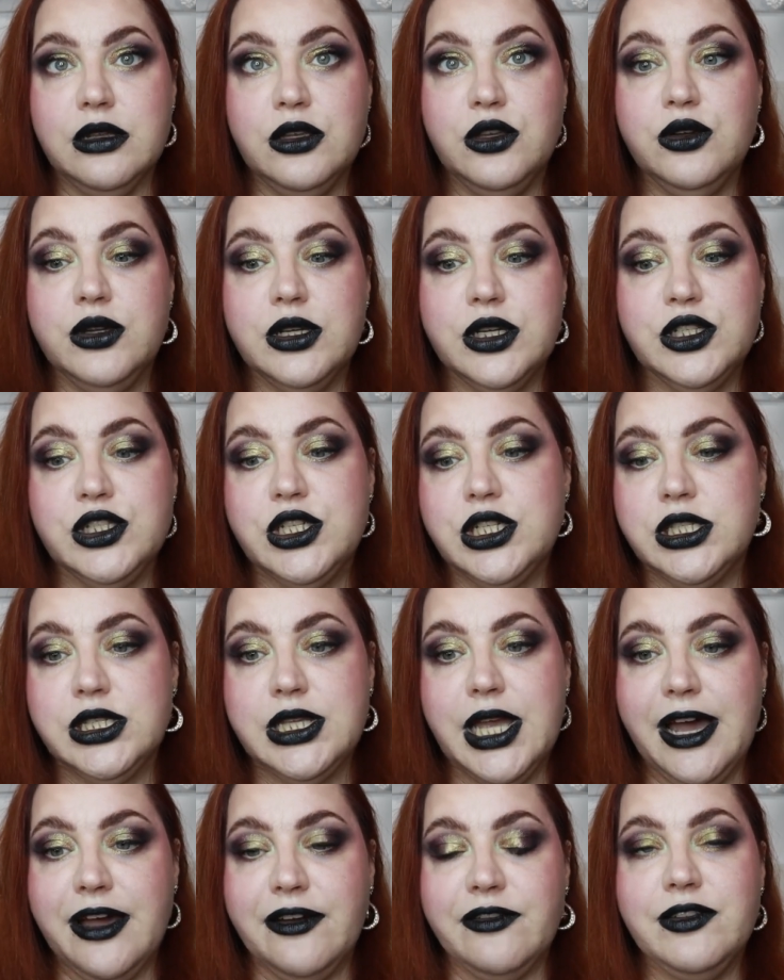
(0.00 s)
You can
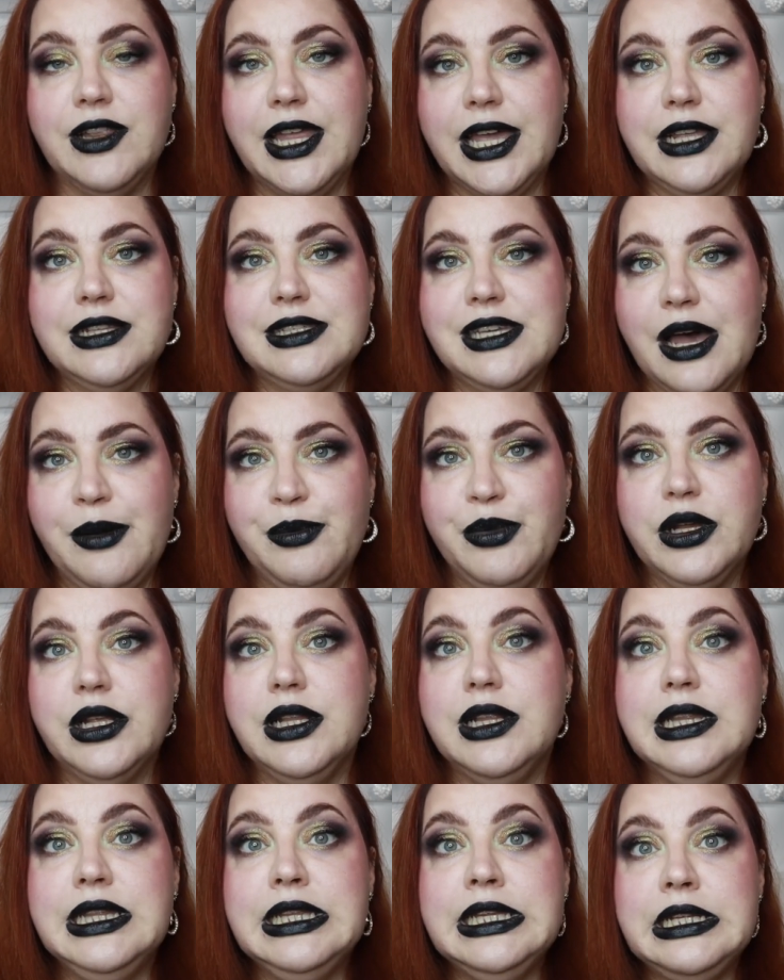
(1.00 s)
just have like tap a
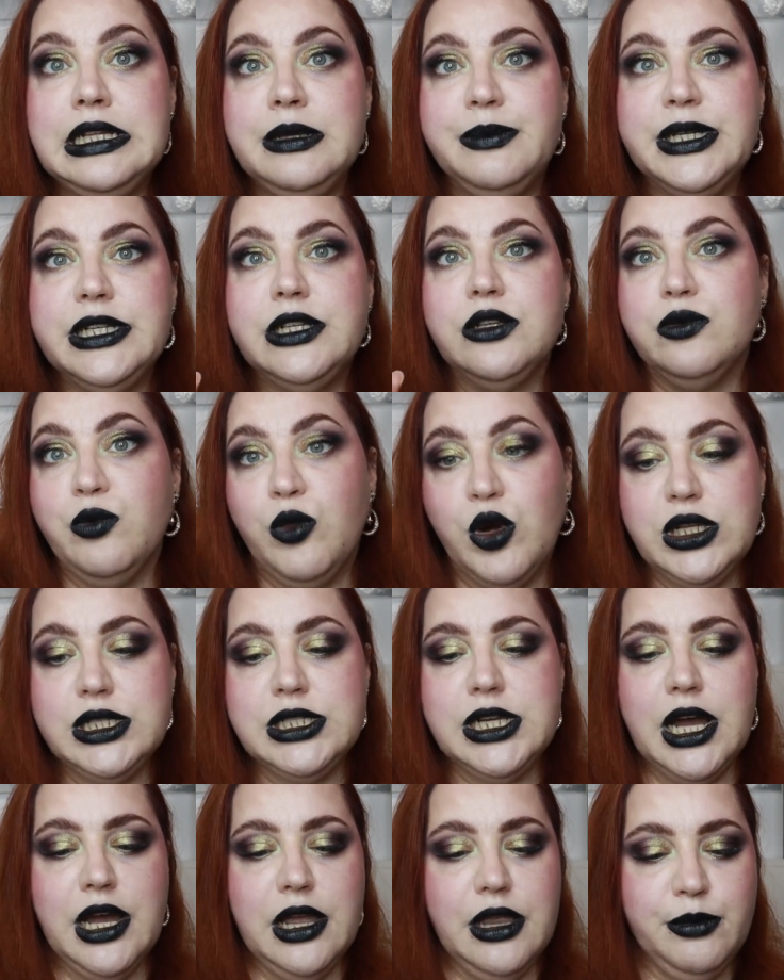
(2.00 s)
little bit one
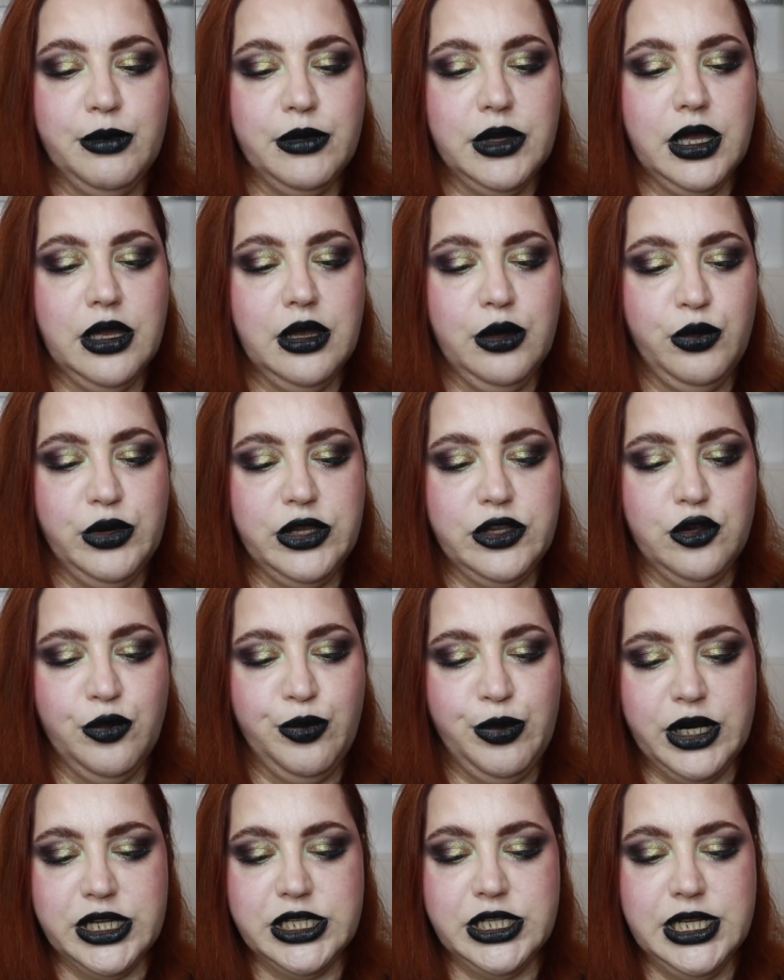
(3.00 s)
time with your
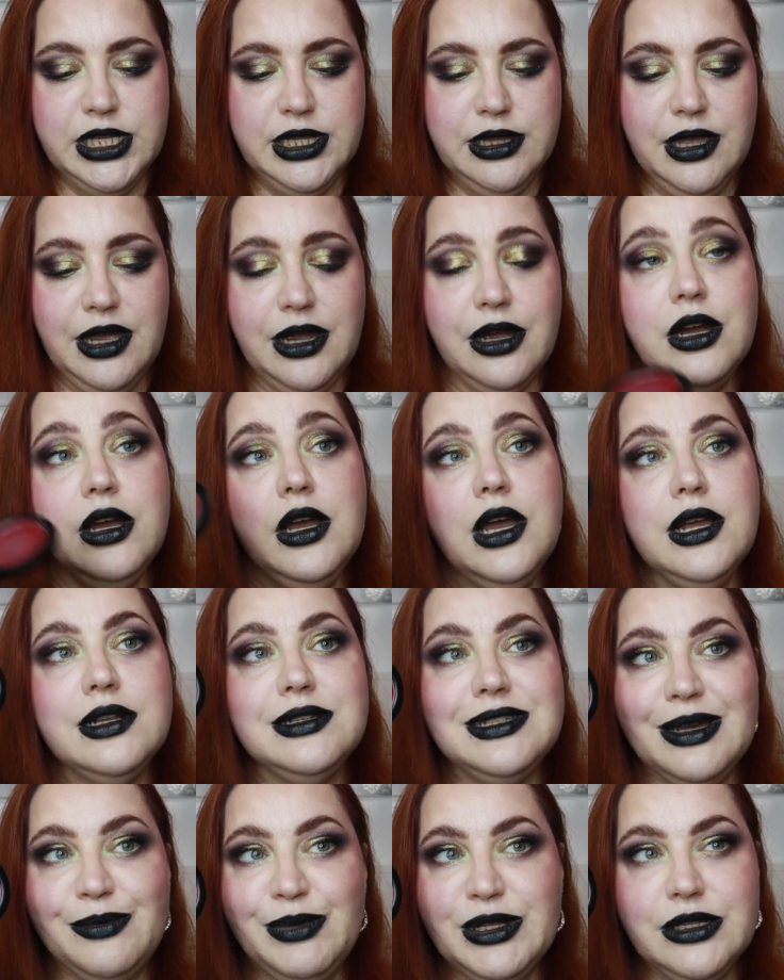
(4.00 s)
brush in there,
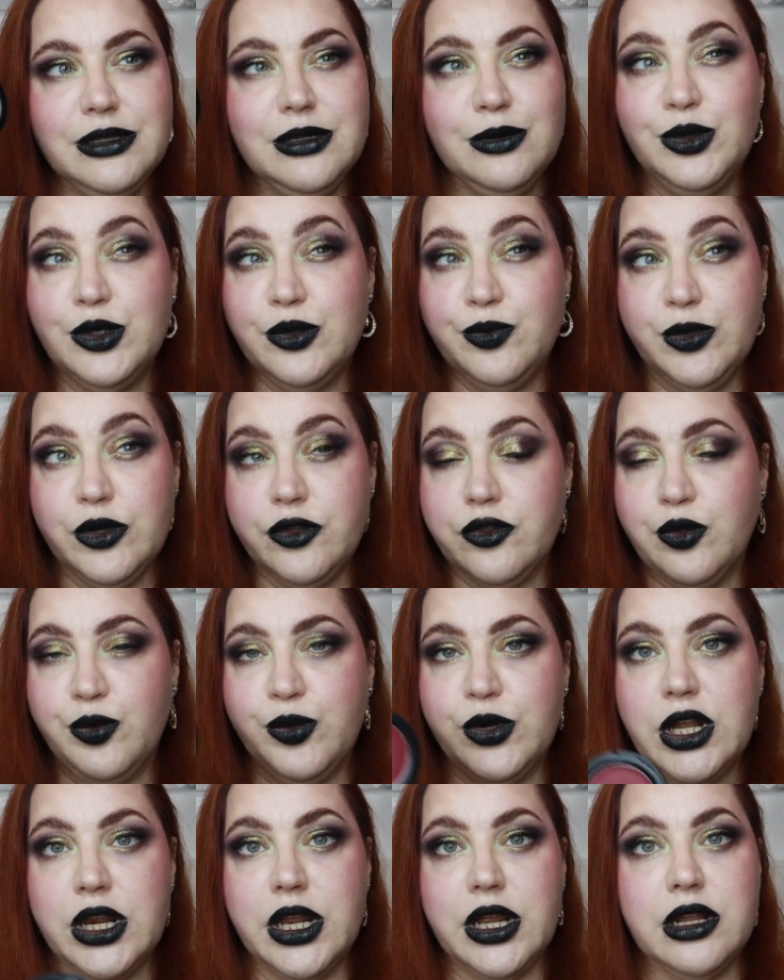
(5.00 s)
tap a little bit of the
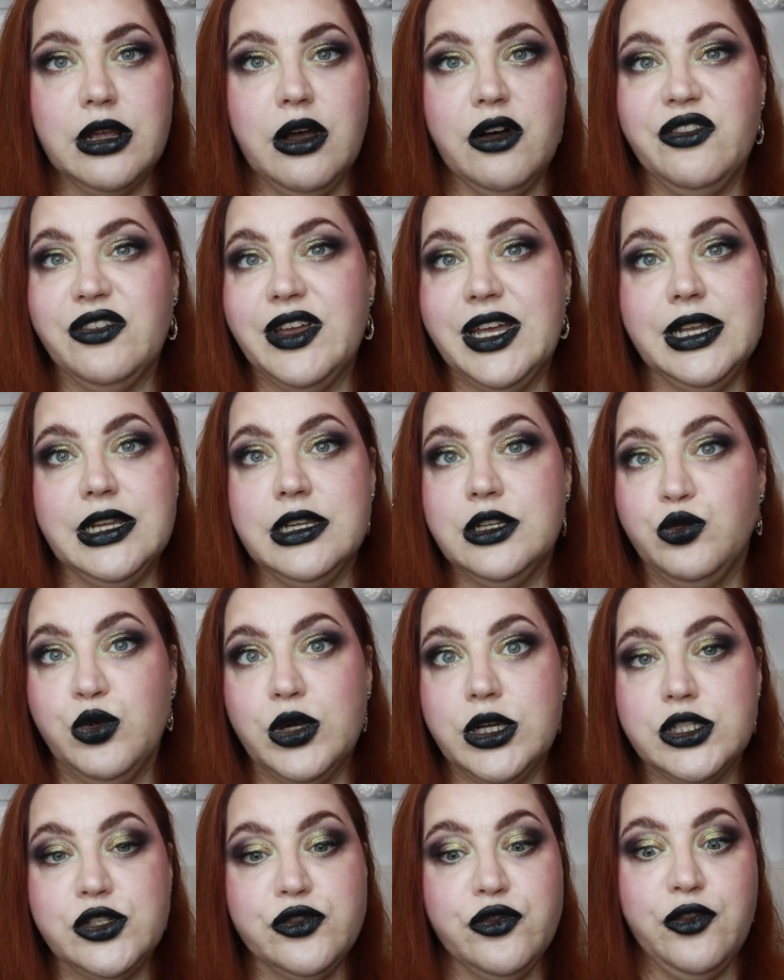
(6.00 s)
product off, and it
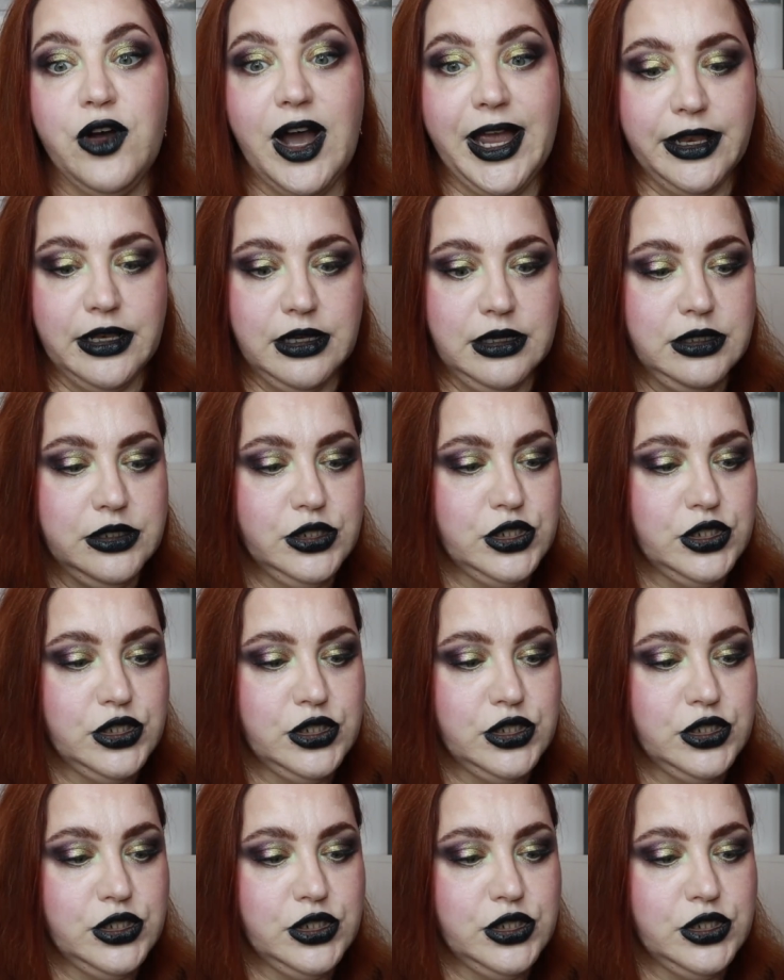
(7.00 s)
works fine.